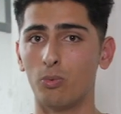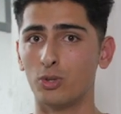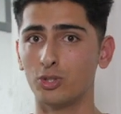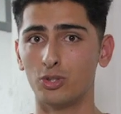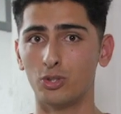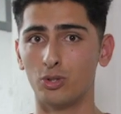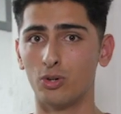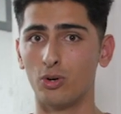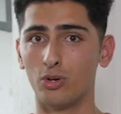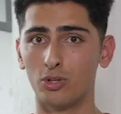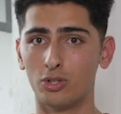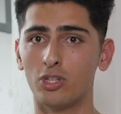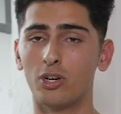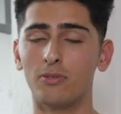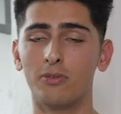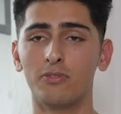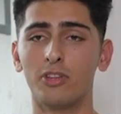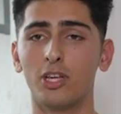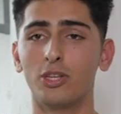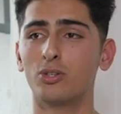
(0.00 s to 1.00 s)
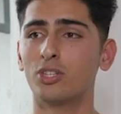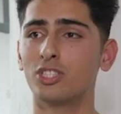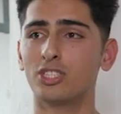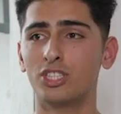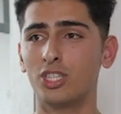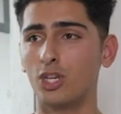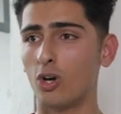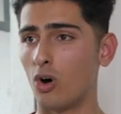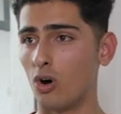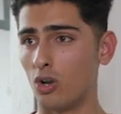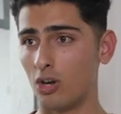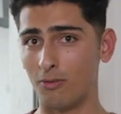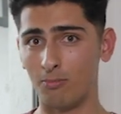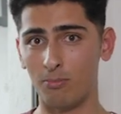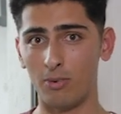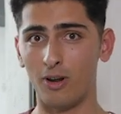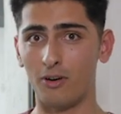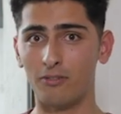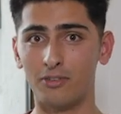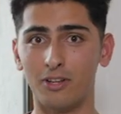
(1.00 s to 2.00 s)
Once you go on top of that, you can see all
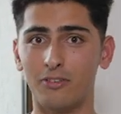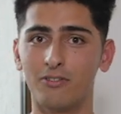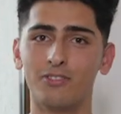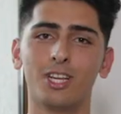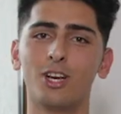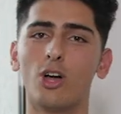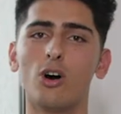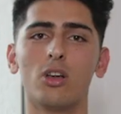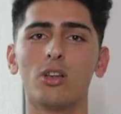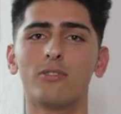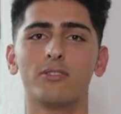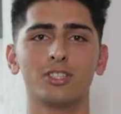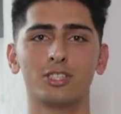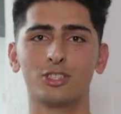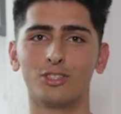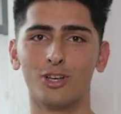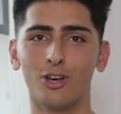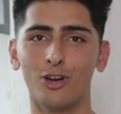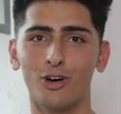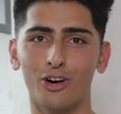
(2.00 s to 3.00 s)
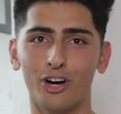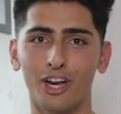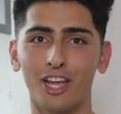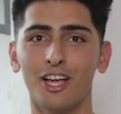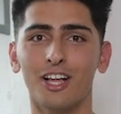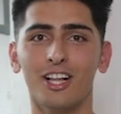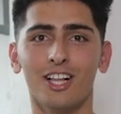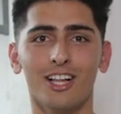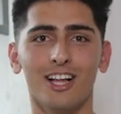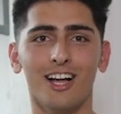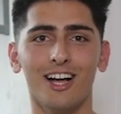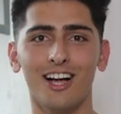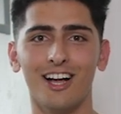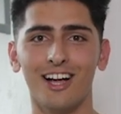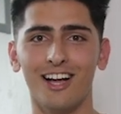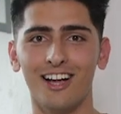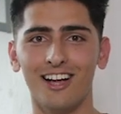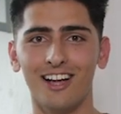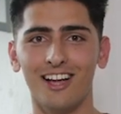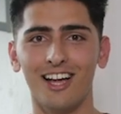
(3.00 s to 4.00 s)
of Plovdiv in all of its glory.
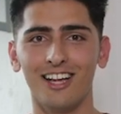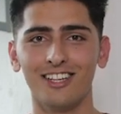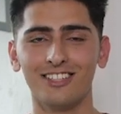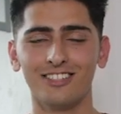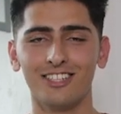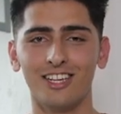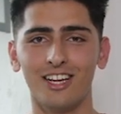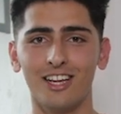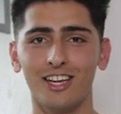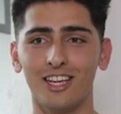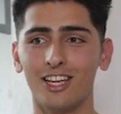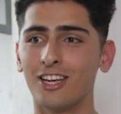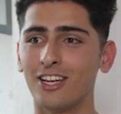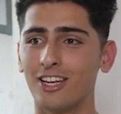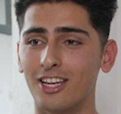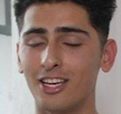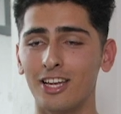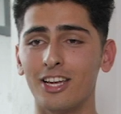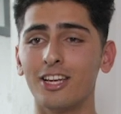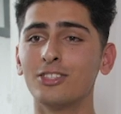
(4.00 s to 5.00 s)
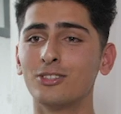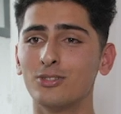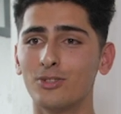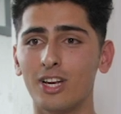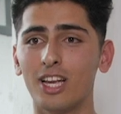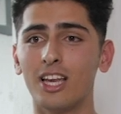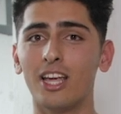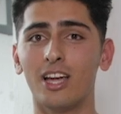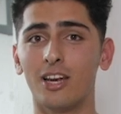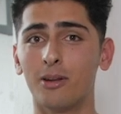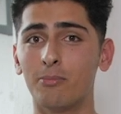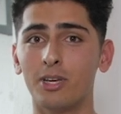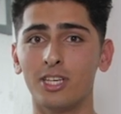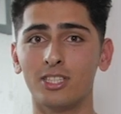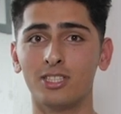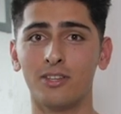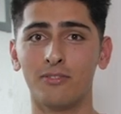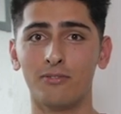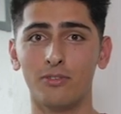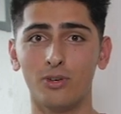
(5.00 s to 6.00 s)
And it is really an
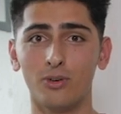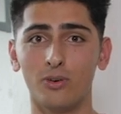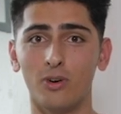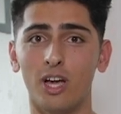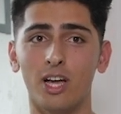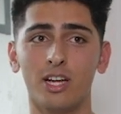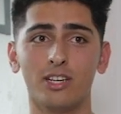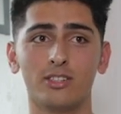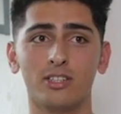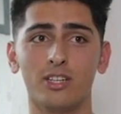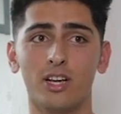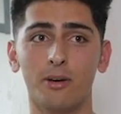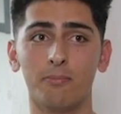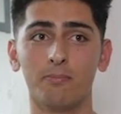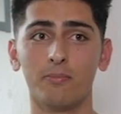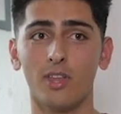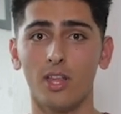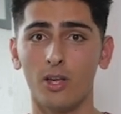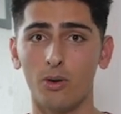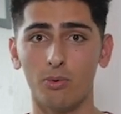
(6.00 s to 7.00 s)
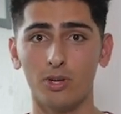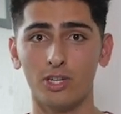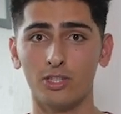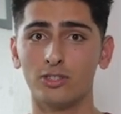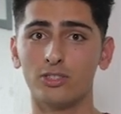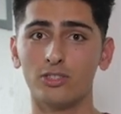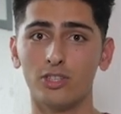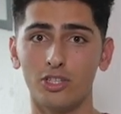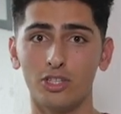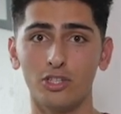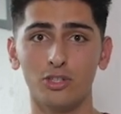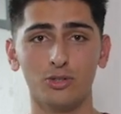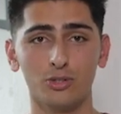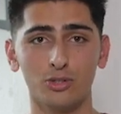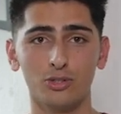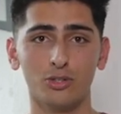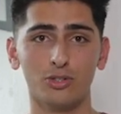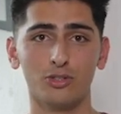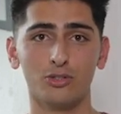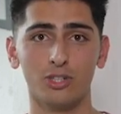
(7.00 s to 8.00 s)
amazing view. And when it's sunny, you
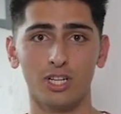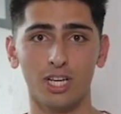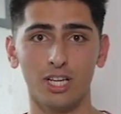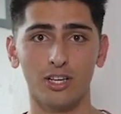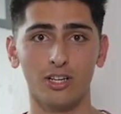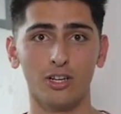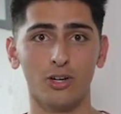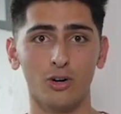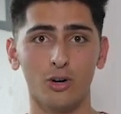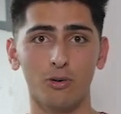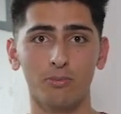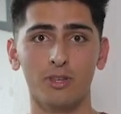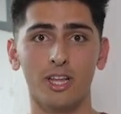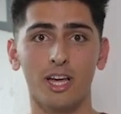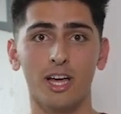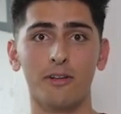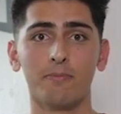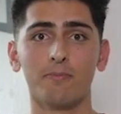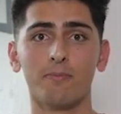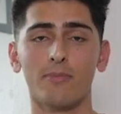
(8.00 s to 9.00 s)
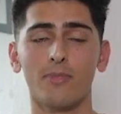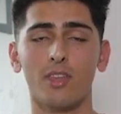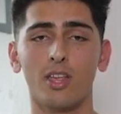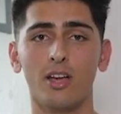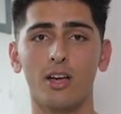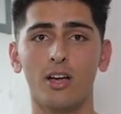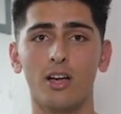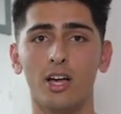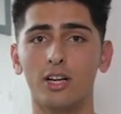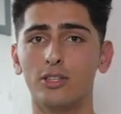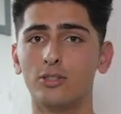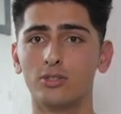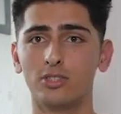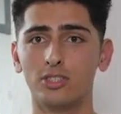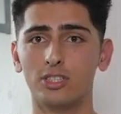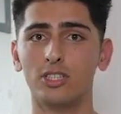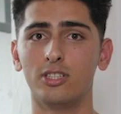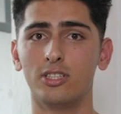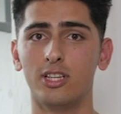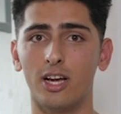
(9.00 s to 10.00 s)
should really go up there and you
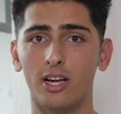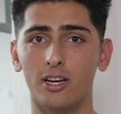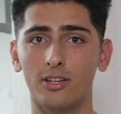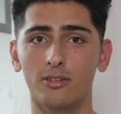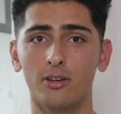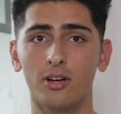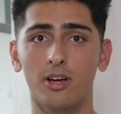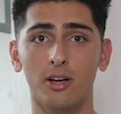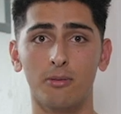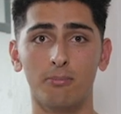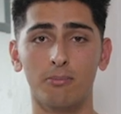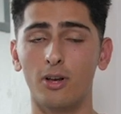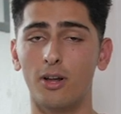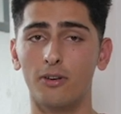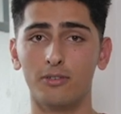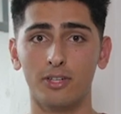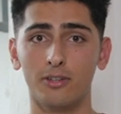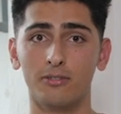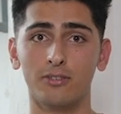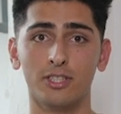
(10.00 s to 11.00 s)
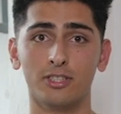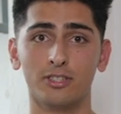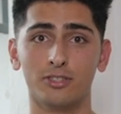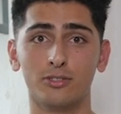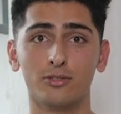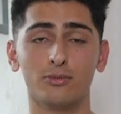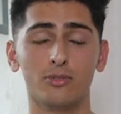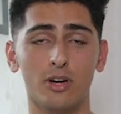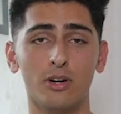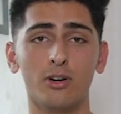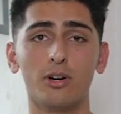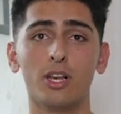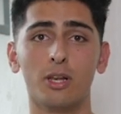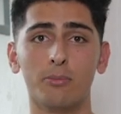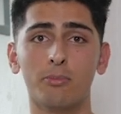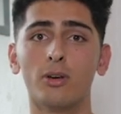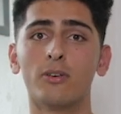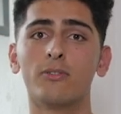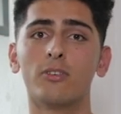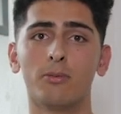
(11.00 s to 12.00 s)
see that Plovdiv is a
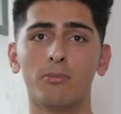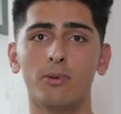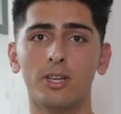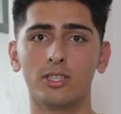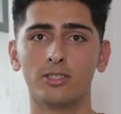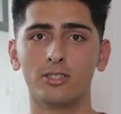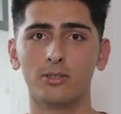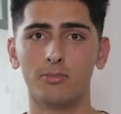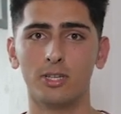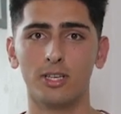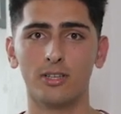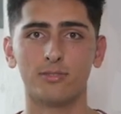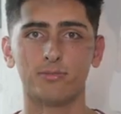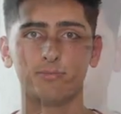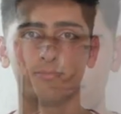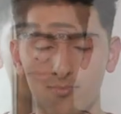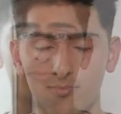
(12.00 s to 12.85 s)
really beautiful place to be.